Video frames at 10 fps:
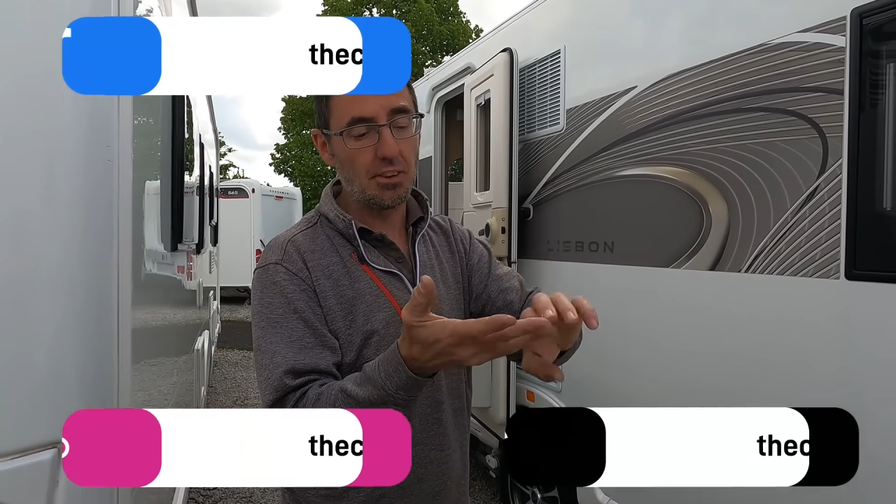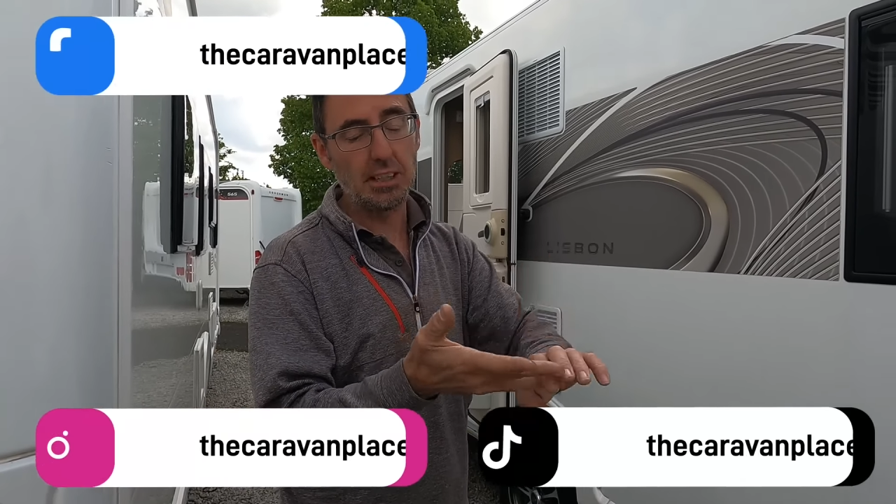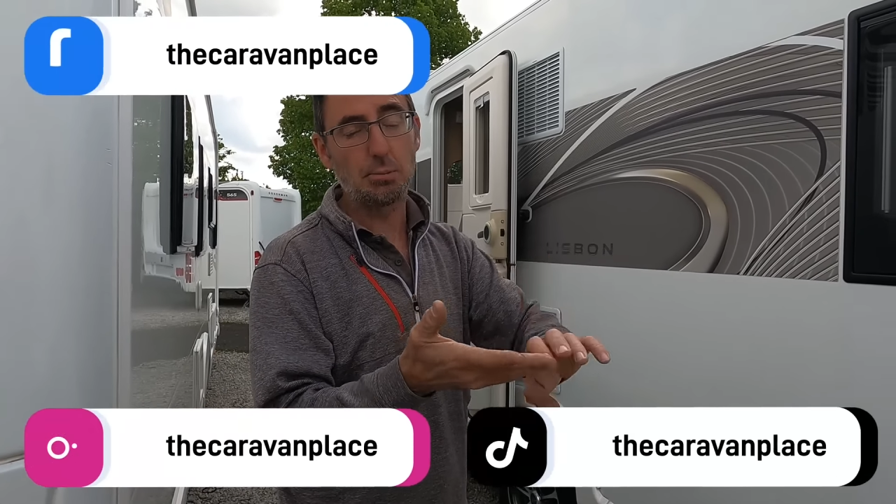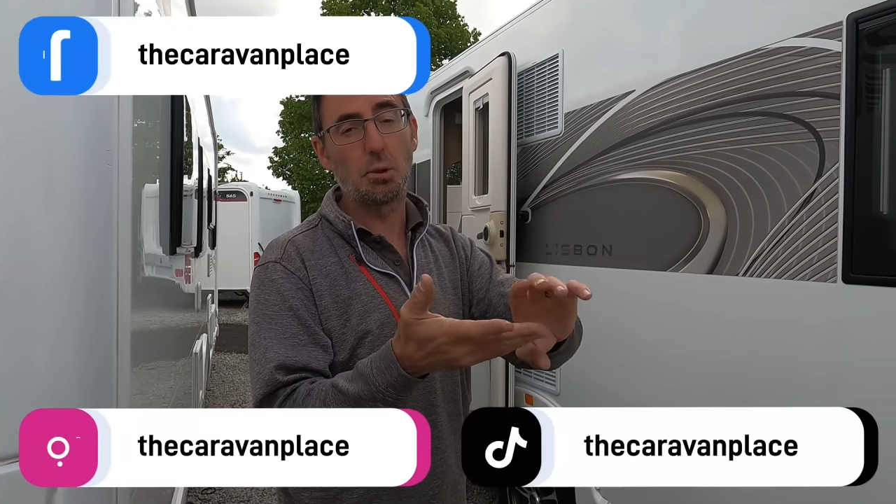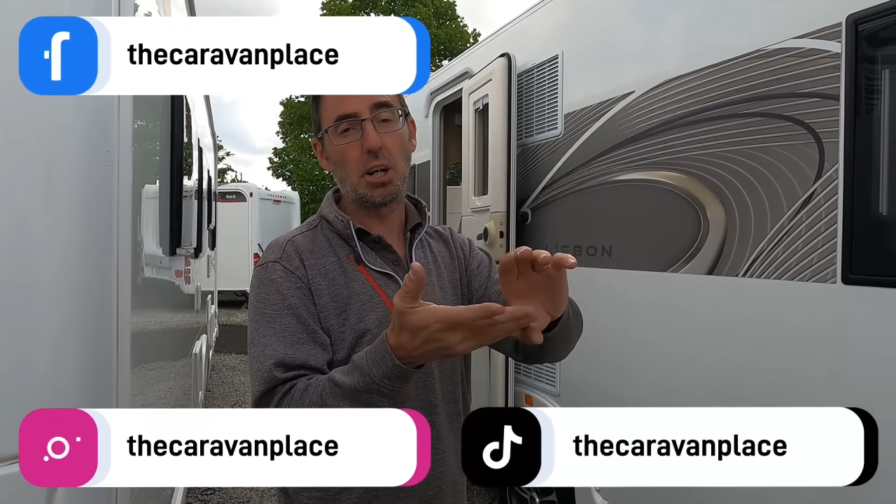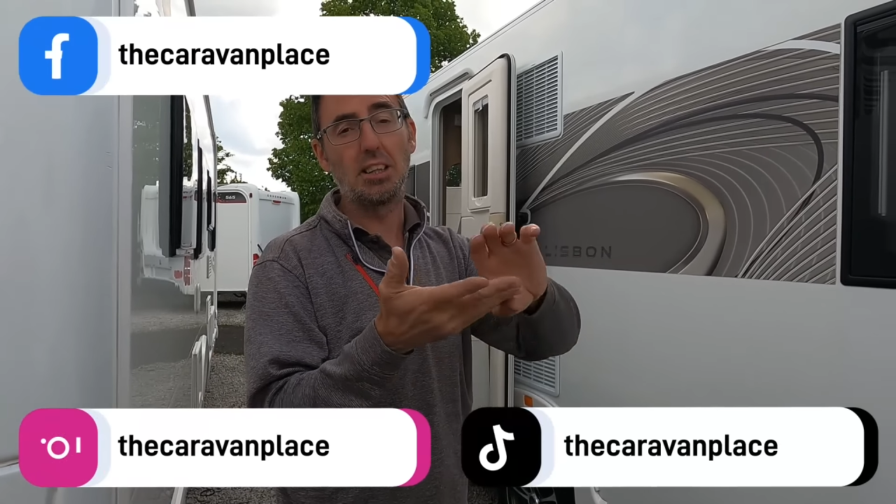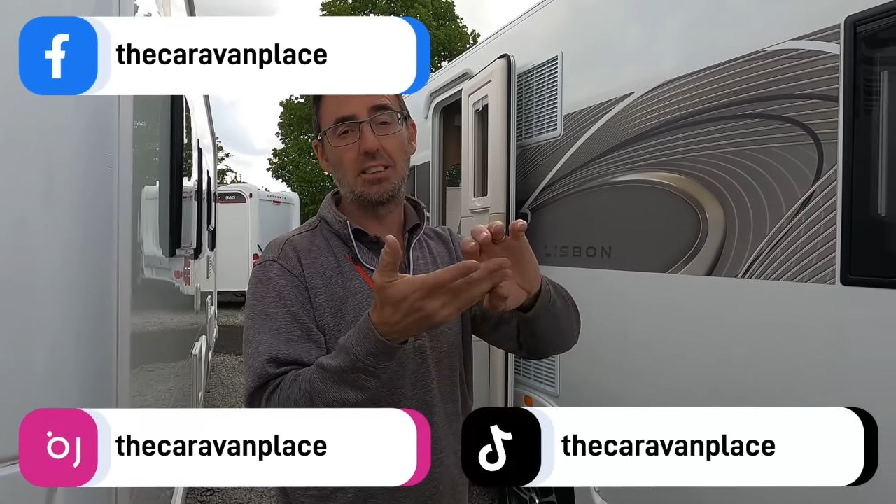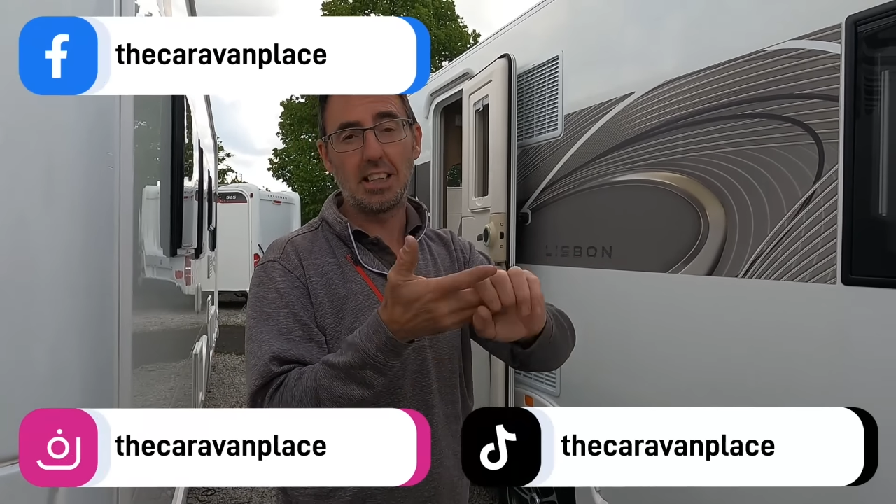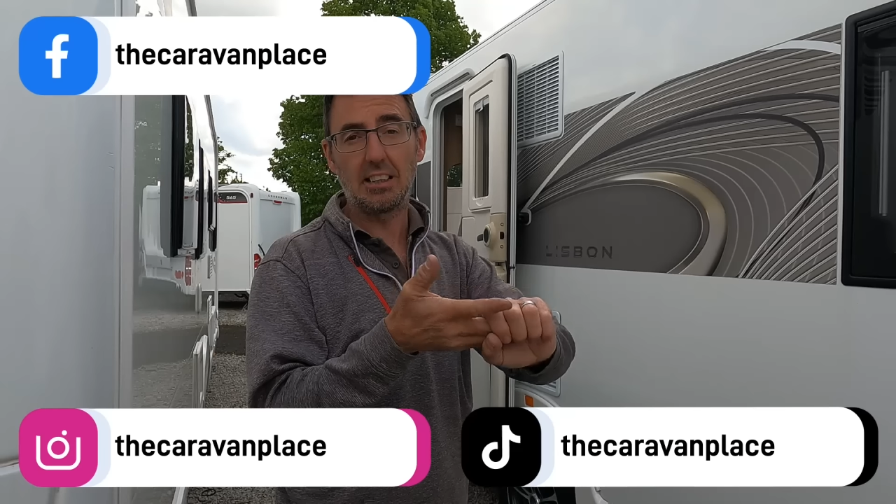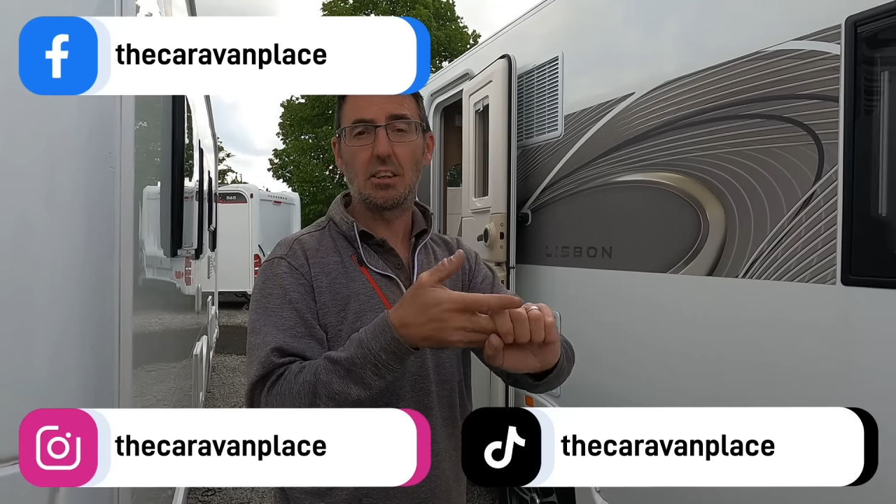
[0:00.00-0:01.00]
Facebook and
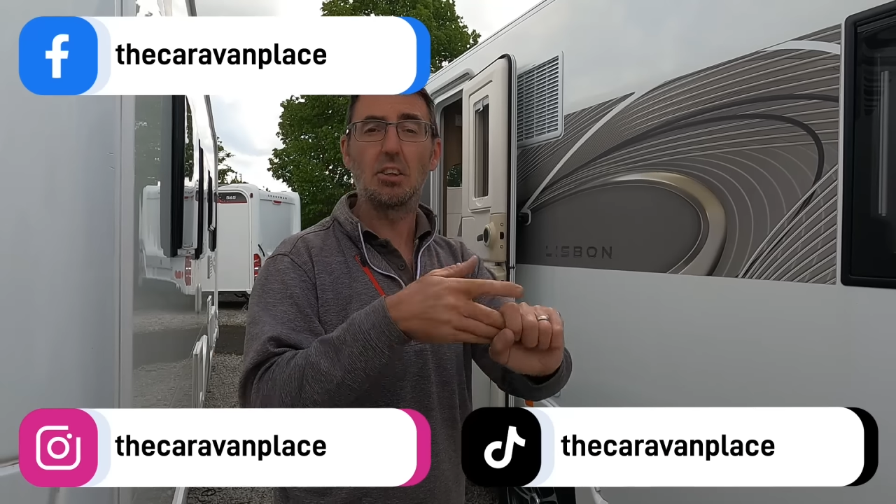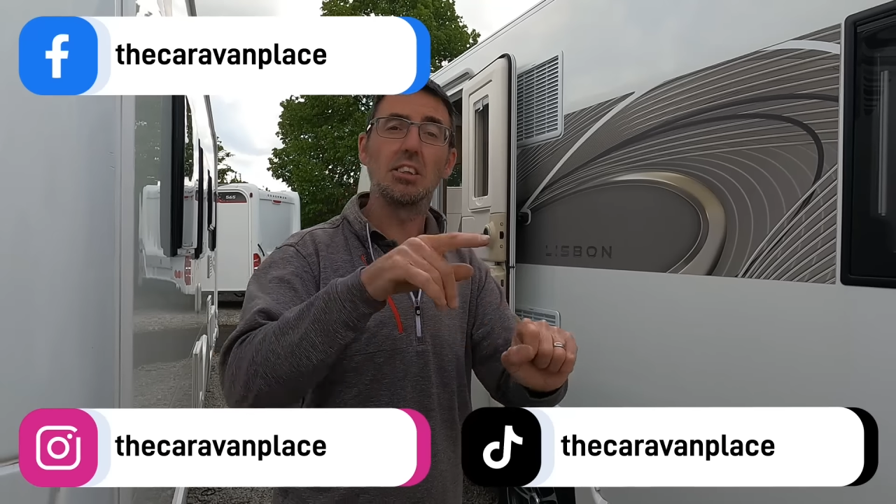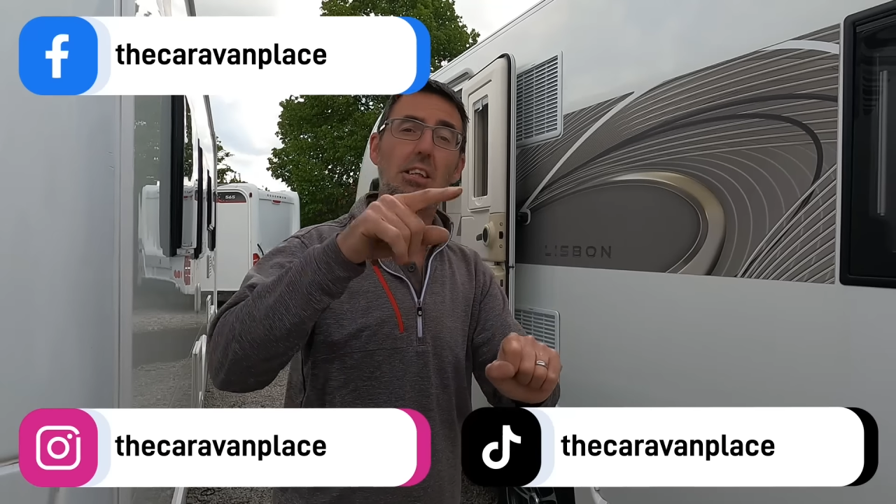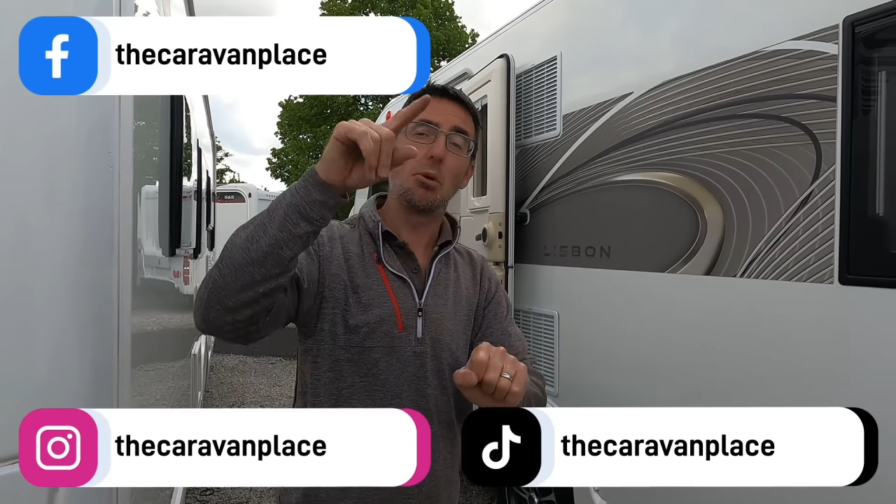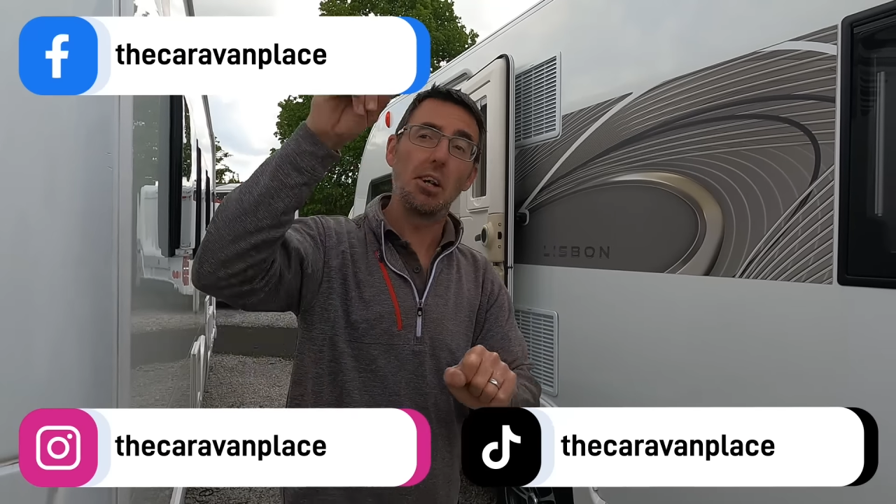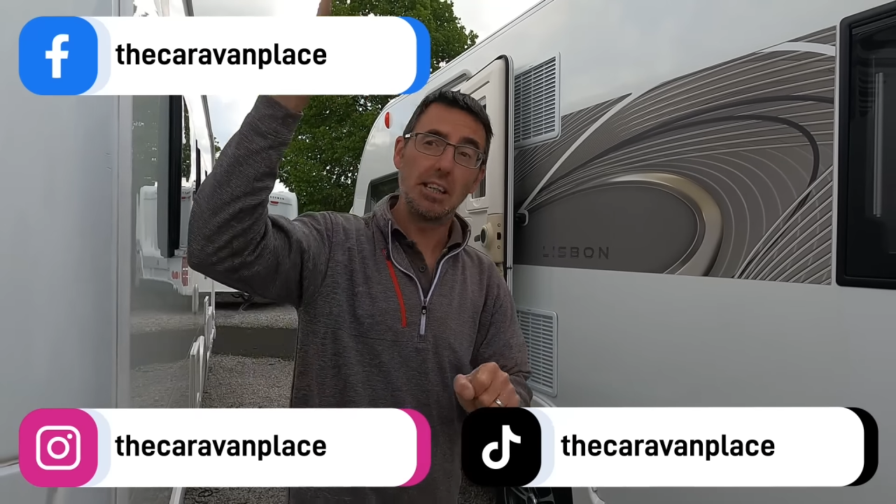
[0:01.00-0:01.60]
TikTok and see what